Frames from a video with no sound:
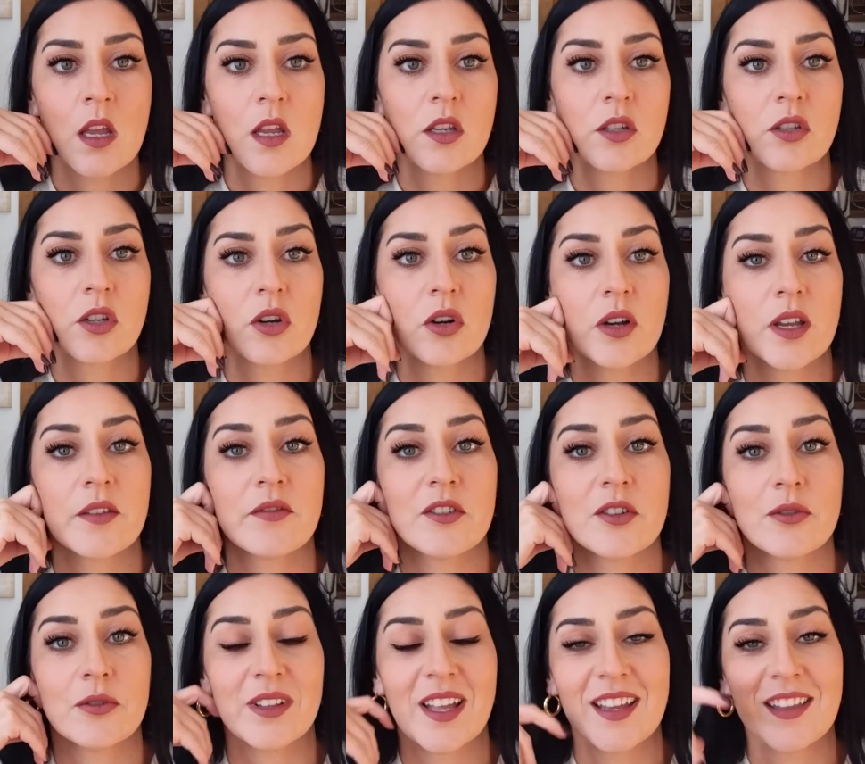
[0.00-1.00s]
So if
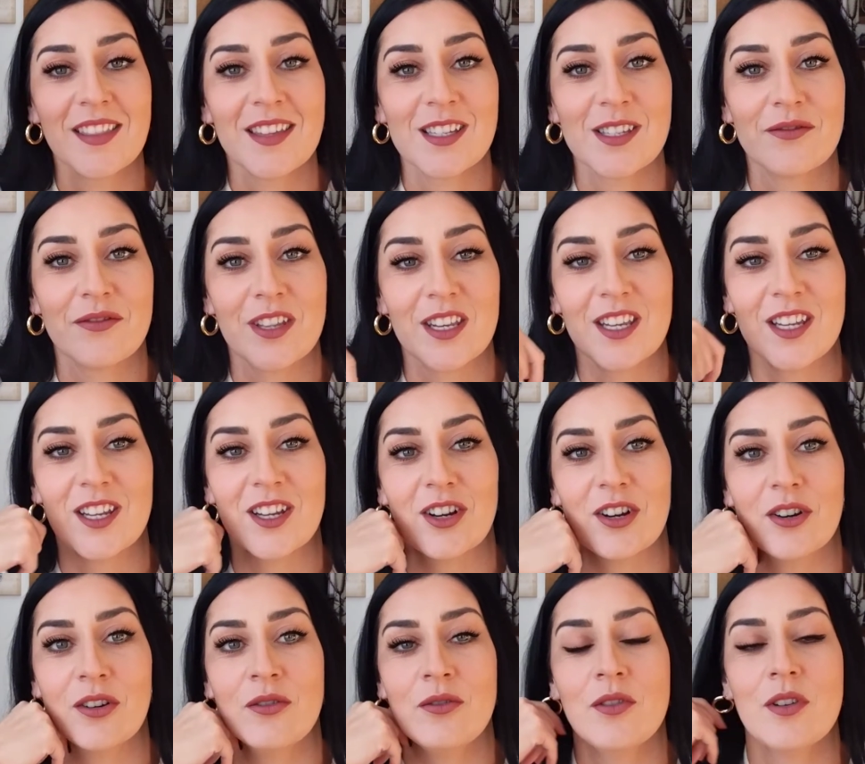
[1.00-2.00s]
you like this
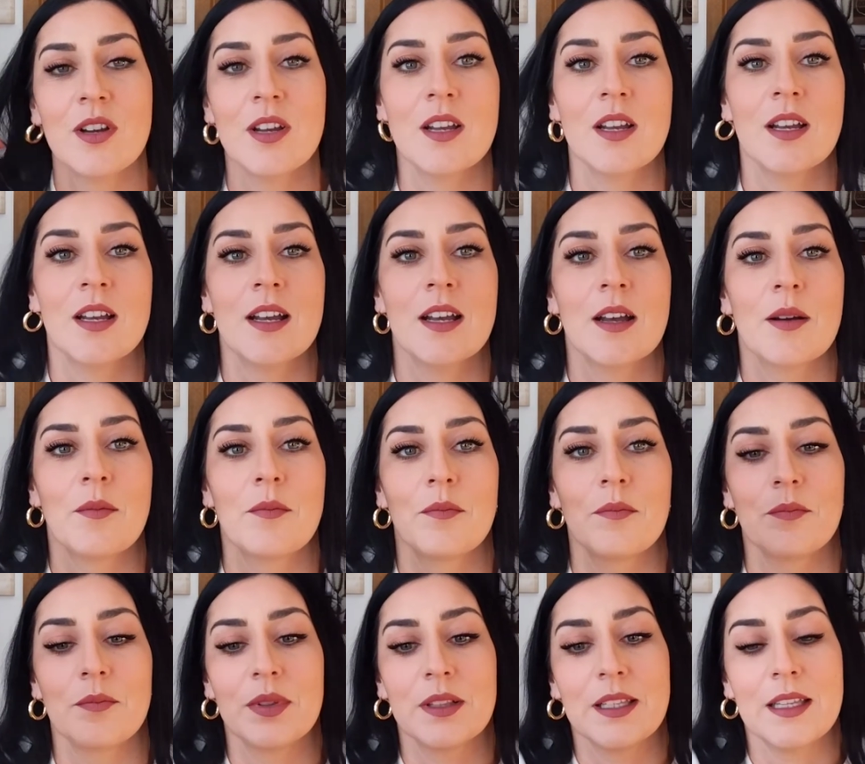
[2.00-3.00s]
video,
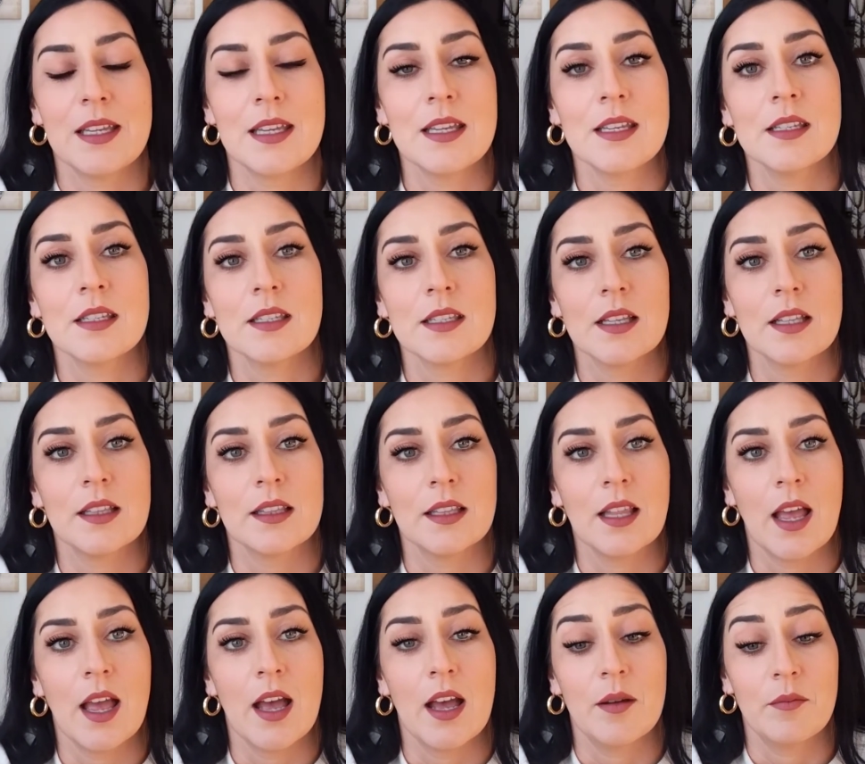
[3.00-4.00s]
please
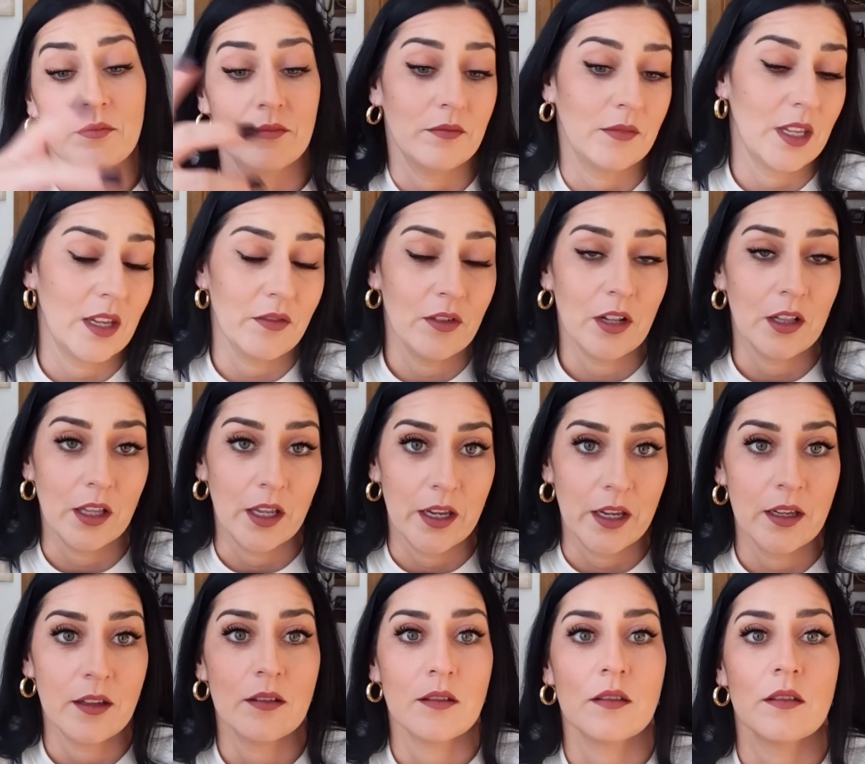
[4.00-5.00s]
give it a
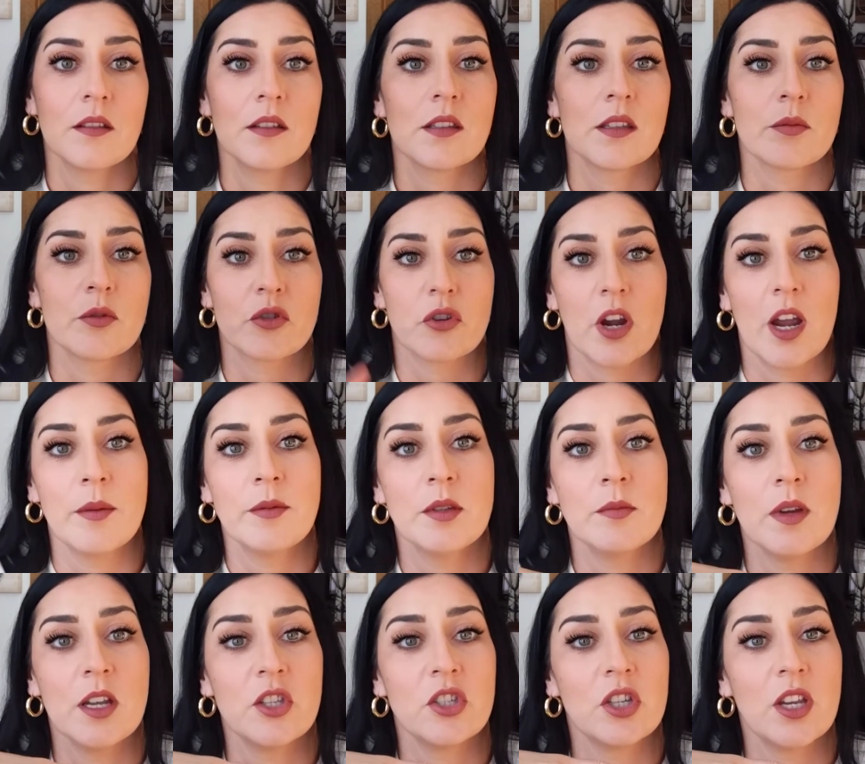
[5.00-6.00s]
like, subscribe to
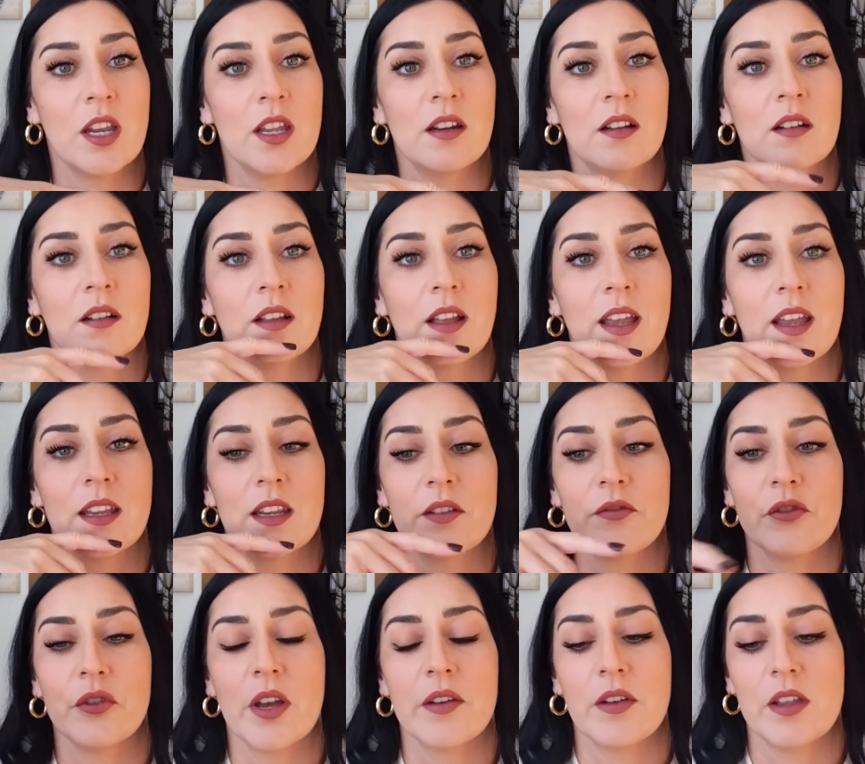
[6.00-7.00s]
my channel, and
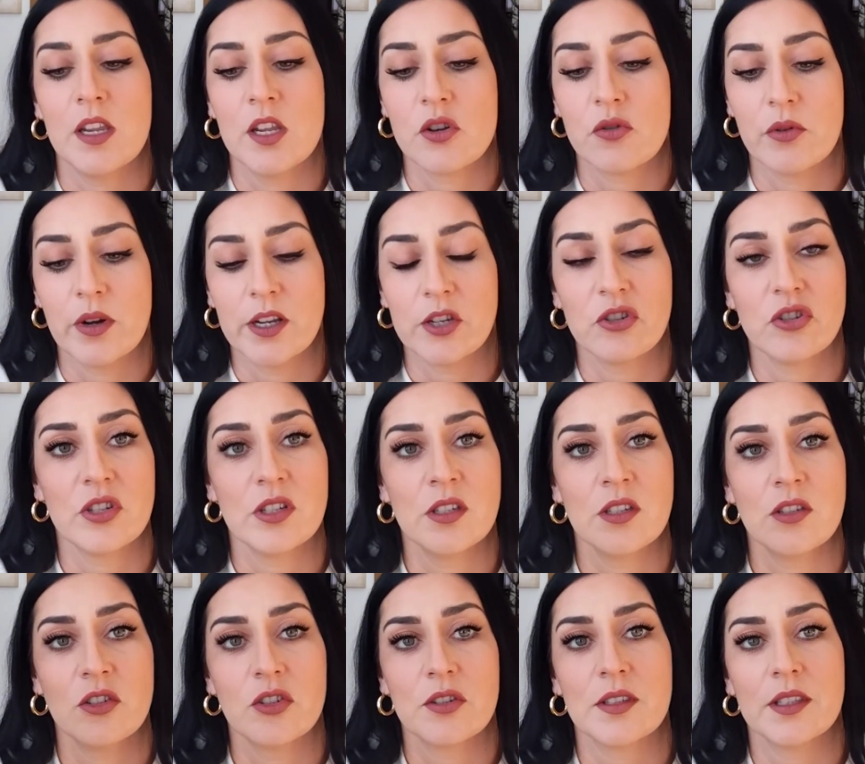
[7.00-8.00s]
if you have any
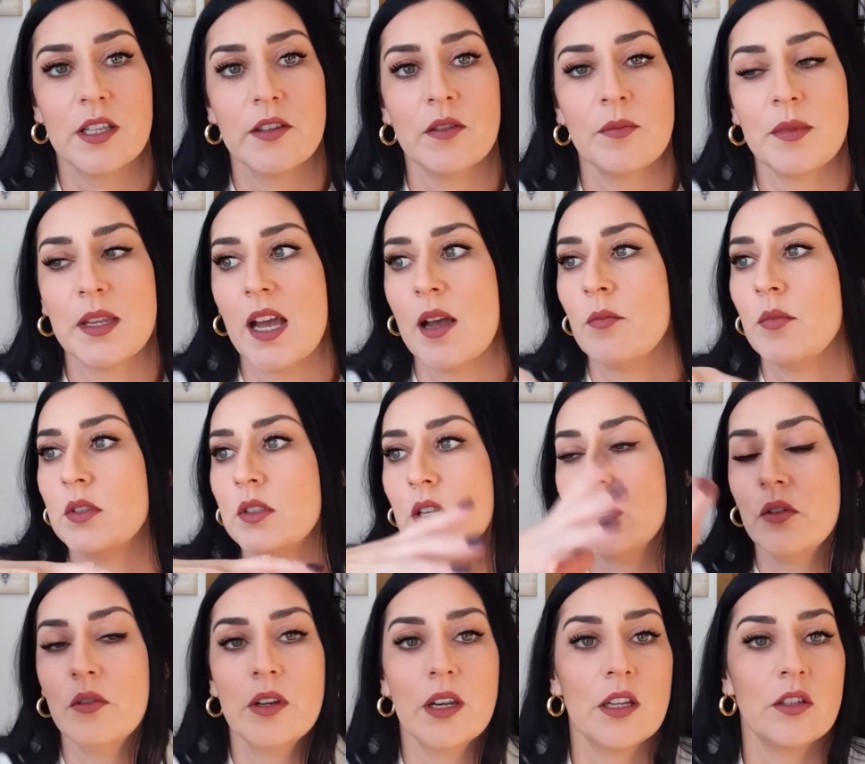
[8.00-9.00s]
questions, just leave them down
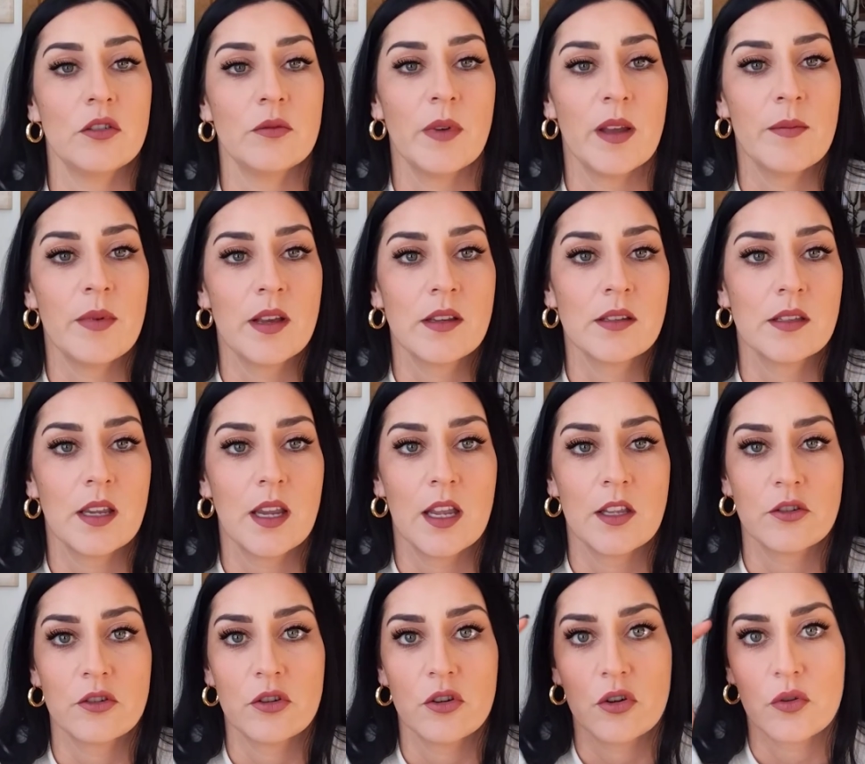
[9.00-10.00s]
below and I do my best to answer your